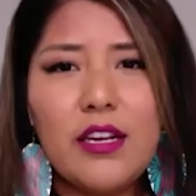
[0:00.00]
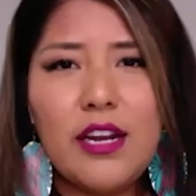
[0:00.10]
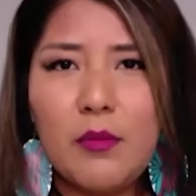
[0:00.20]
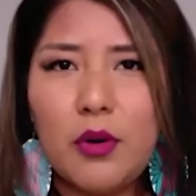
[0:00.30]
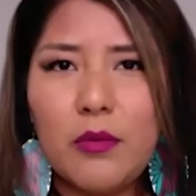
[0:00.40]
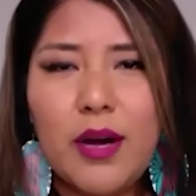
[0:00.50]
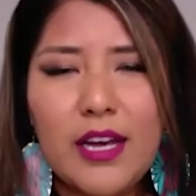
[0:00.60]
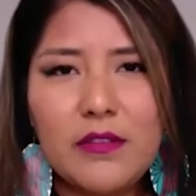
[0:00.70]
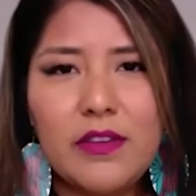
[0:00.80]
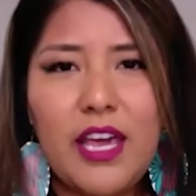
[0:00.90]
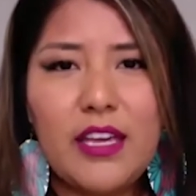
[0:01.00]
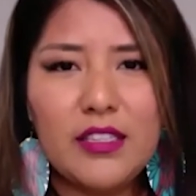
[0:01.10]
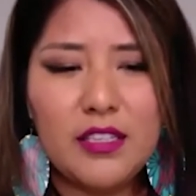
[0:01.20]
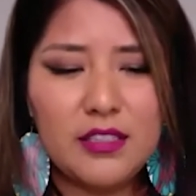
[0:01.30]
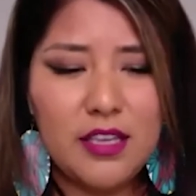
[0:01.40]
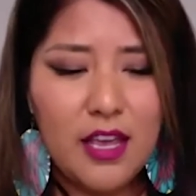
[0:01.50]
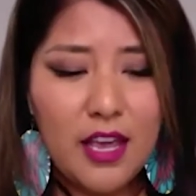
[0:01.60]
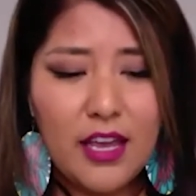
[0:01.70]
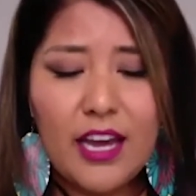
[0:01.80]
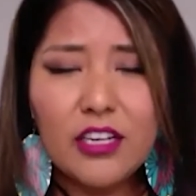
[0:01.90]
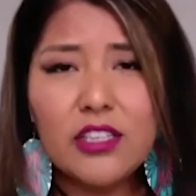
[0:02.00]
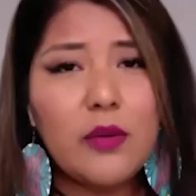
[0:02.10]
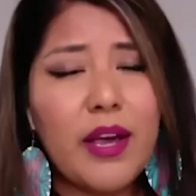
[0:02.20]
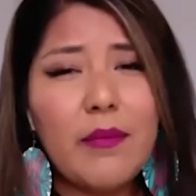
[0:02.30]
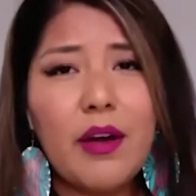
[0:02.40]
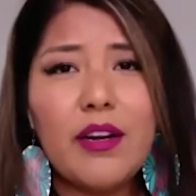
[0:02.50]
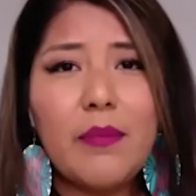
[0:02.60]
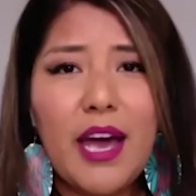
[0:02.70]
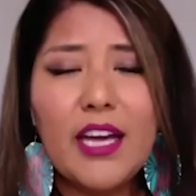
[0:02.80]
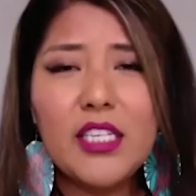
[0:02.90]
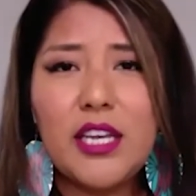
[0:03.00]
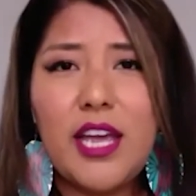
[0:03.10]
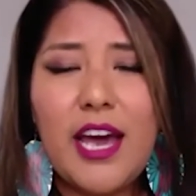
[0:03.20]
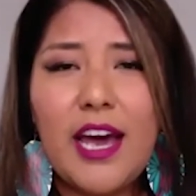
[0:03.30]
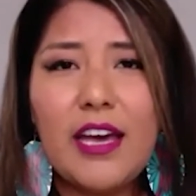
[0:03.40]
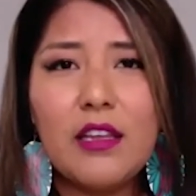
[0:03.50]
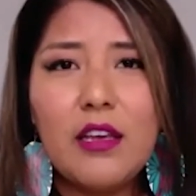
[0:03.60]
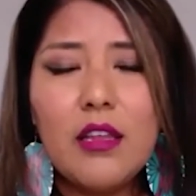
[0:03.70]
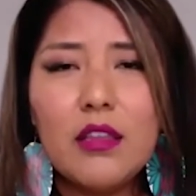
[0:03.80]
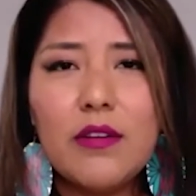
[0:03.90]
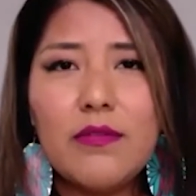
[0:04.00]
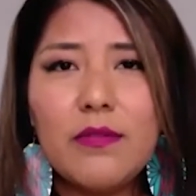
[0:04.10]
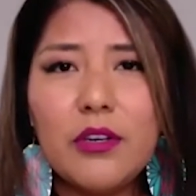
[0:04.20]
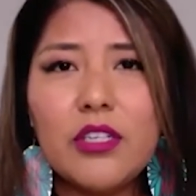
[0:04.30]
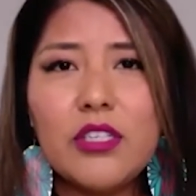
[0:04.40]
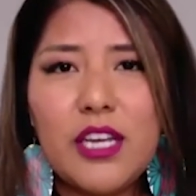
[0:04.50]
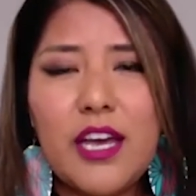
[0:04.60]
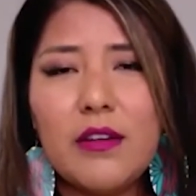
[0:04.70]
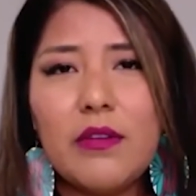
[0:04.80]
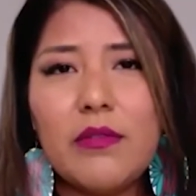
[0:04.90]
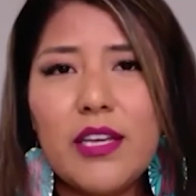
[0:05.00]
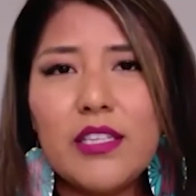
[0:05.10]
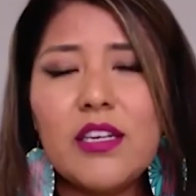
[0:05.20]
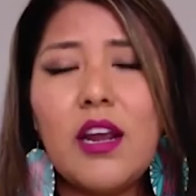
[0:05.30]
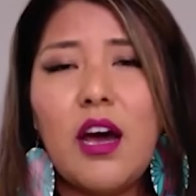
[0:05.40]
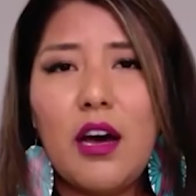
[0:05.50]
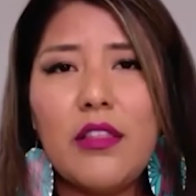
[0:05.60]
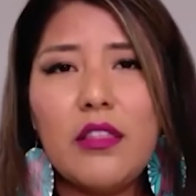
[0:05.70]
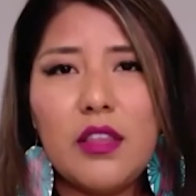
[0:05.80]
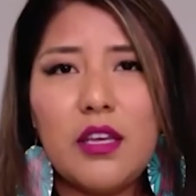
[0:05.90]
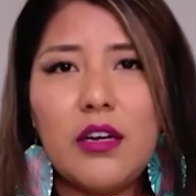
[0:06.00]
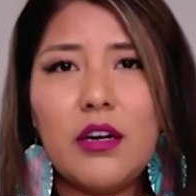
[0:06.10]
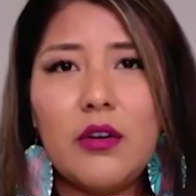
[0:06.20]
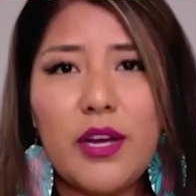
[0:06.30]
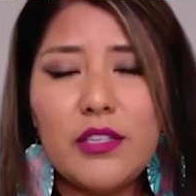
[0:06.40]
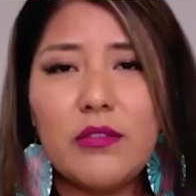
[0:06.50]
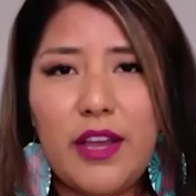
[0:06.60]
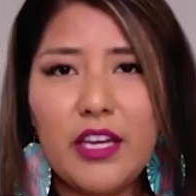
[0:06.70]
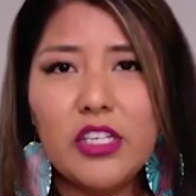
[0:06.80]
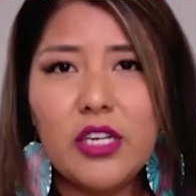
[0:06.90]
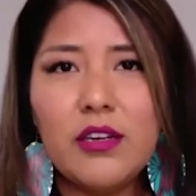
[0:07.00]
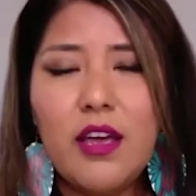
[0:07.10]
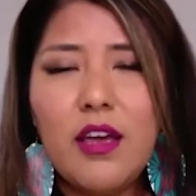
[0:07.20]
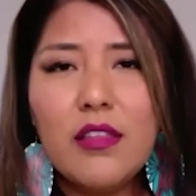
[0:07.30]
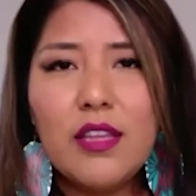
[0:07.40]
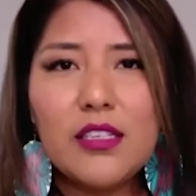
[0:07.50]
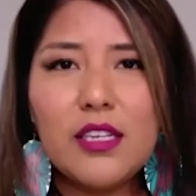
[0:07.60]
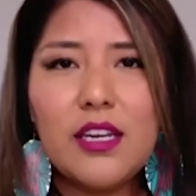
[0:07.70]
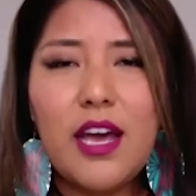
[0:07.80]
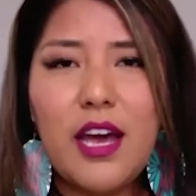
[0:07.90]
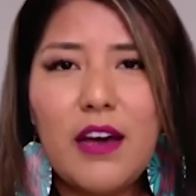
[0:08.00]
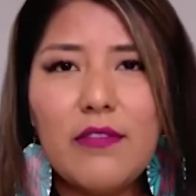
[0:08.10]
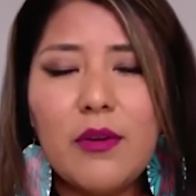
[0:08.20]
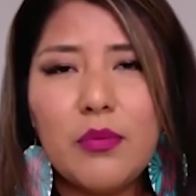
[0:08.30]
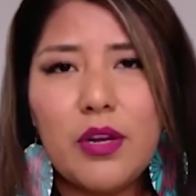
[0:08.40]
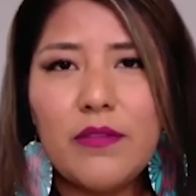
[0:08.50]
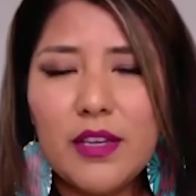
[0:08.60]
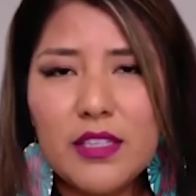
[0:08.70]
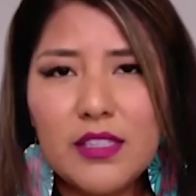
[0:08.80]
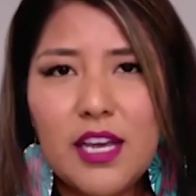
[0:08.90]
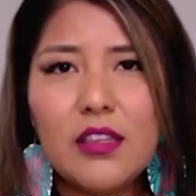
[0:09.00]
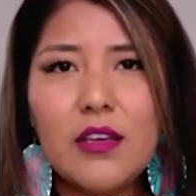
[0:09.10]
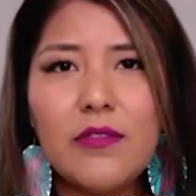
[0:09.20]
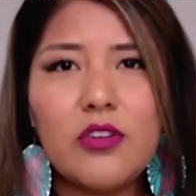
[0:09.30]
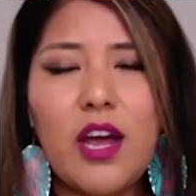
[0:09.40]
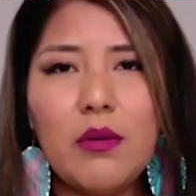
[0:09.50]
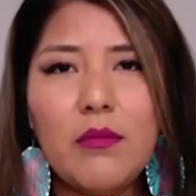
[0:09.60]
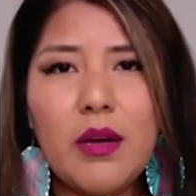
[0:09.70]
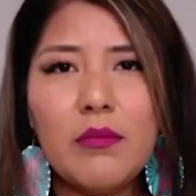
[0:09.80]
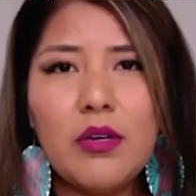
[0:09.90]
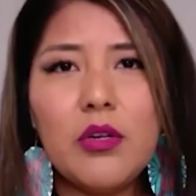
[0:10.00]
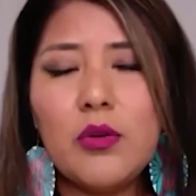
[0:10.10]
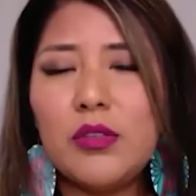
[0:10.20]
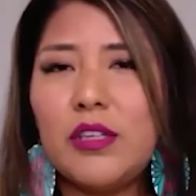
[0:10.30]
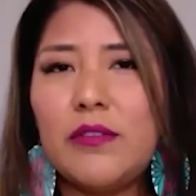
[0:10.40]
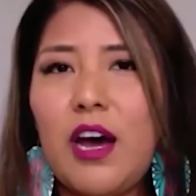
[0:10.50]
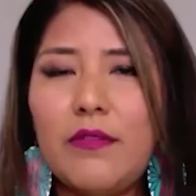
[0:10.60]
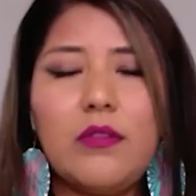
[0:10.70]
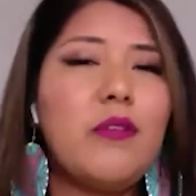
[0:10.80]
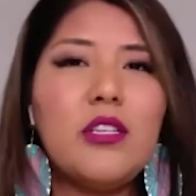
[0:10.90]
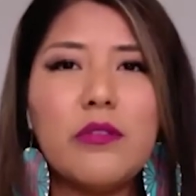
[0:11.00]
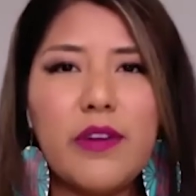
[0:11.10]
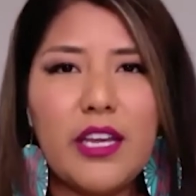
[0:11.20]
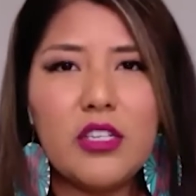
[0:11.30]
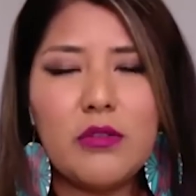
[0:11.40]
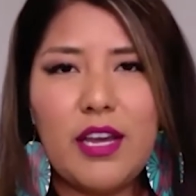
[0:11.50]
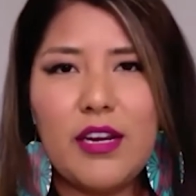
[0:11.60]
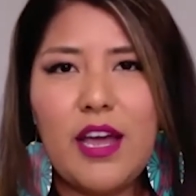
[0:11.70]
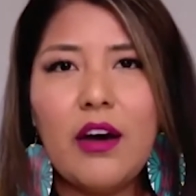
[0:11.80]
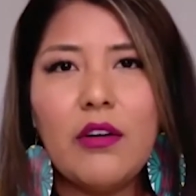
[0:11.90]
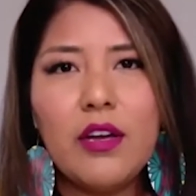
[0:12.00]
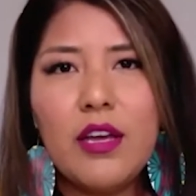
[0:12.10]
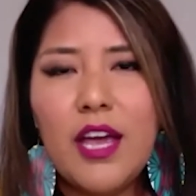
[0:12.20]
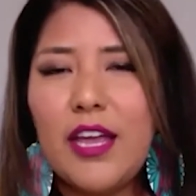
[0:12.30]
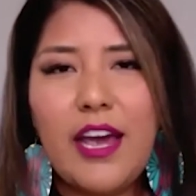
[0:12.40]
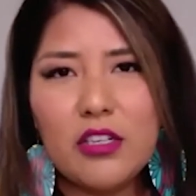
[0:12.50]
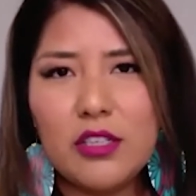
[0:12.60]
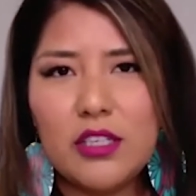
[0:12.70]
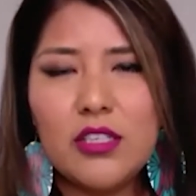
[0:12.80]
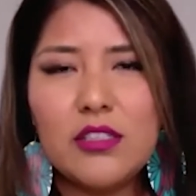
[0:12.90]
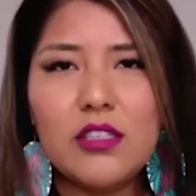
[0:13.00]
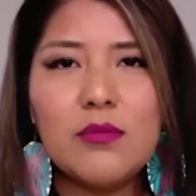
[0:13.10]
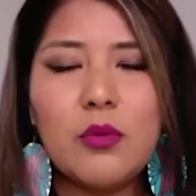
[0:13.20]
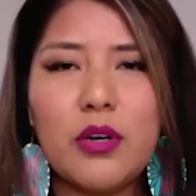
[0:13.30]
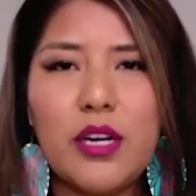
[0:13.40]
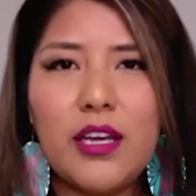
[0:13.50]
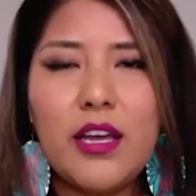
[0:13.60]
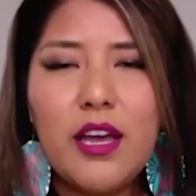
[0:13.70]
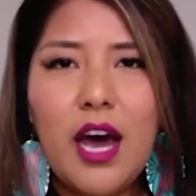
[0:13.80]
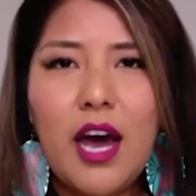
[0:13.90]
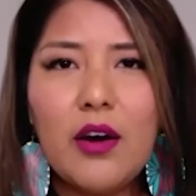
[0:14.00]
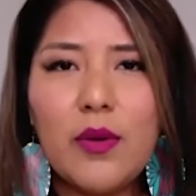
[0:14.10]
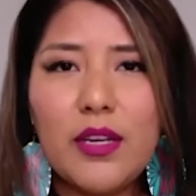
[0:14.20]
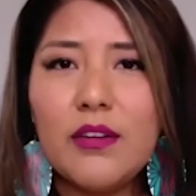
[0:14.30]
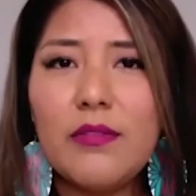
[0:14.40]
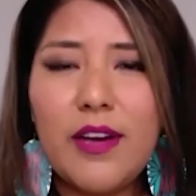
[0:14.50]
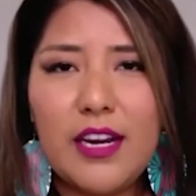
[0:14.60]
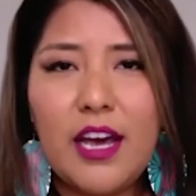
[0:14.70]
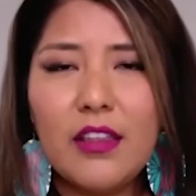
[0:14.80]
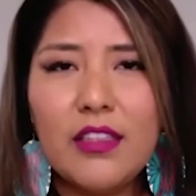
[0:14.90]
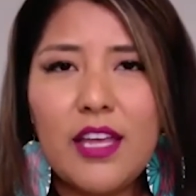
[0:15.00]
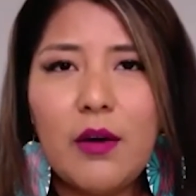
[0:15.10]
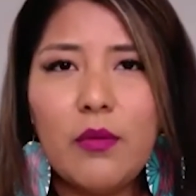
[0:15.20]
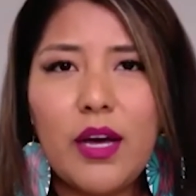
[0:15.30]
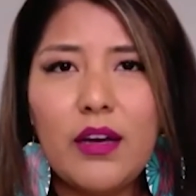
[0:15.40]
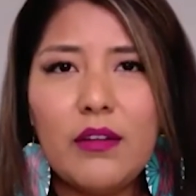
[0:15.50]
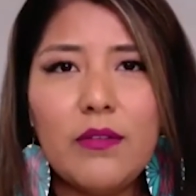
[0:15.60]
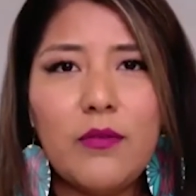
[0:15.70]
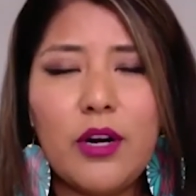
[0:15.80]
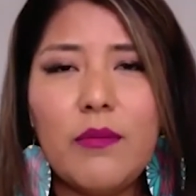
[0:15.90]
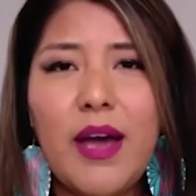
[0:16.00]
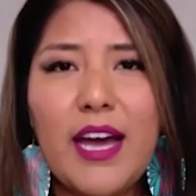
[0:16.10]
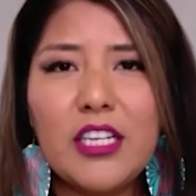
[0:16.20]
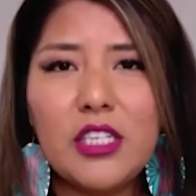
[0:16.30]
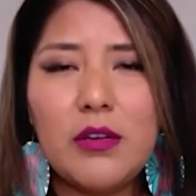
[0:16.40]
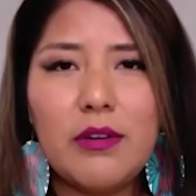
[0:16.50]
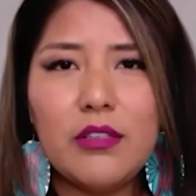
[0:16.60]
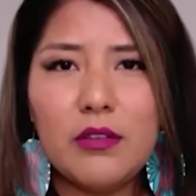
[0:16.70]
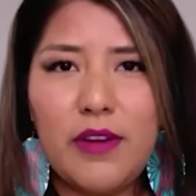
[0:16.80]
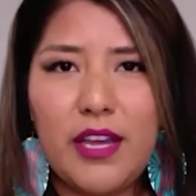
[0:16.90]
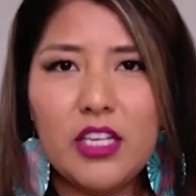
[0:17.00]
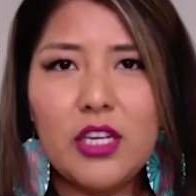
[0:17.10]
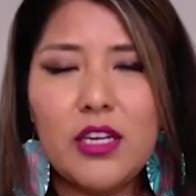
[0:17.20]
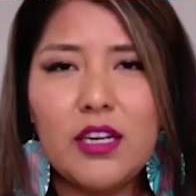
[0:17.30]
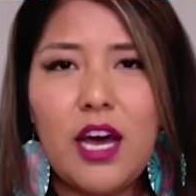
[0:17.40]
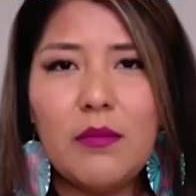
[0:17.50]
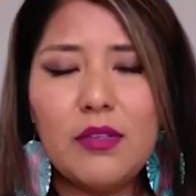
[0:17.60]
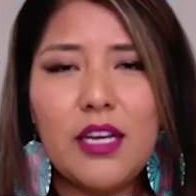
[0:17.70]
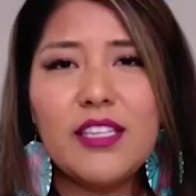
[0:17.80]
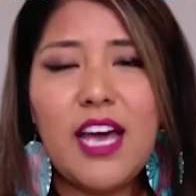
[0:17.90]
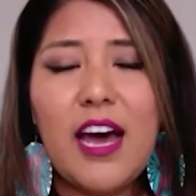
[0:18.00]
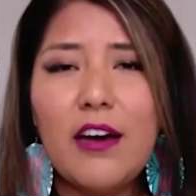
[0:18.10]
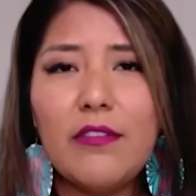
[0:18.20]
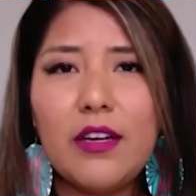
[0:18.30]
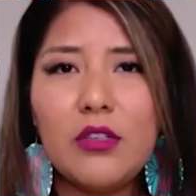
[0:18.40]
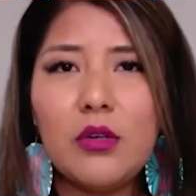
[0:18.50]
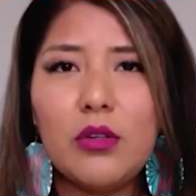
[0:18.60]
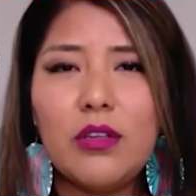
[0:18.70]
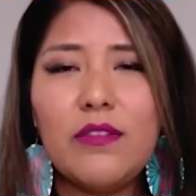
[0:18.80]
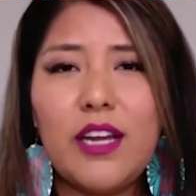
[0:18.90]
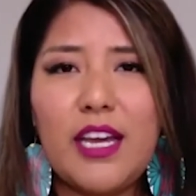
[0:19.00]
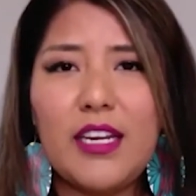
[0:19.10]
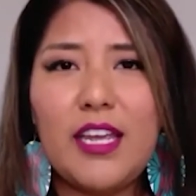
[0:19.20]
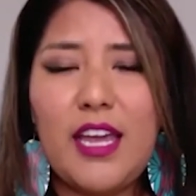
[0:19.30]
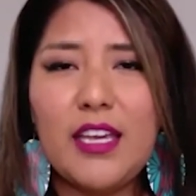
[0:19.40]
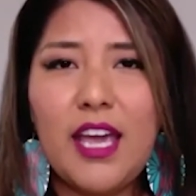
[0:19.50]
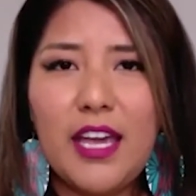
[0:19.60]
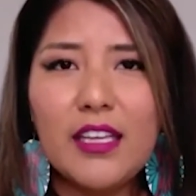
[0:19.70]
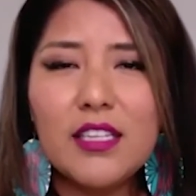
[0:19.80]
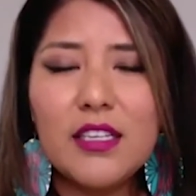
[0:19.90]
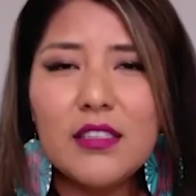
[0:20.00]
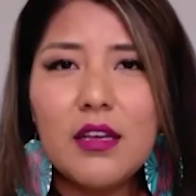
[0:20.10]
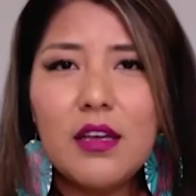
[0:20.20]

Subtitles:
9 more positive cases, and actually White Mountain Apache had the first death of a resident on the reservation. They did have a previous death of a tribal member who lived off the reservation right now. And actually just this morning, we did find out that the Fort Apache reservation does have a total of 98 cases.